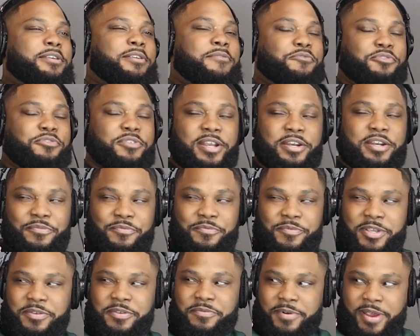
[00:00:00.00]
of trying to
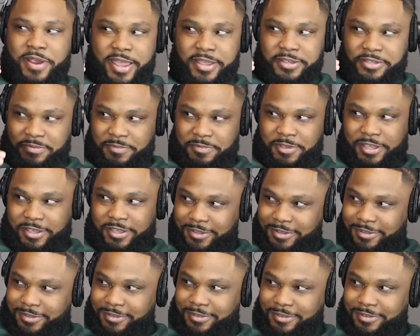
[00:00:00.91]
re-raise me
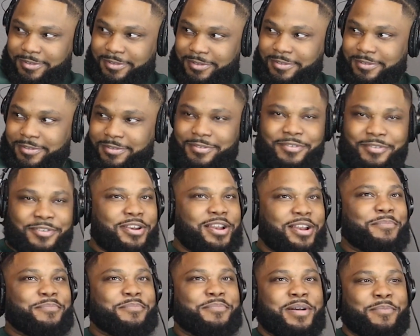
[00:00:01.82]
mm -hmm. and
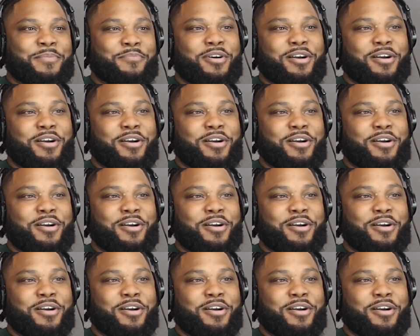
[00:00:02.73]
i'm i'm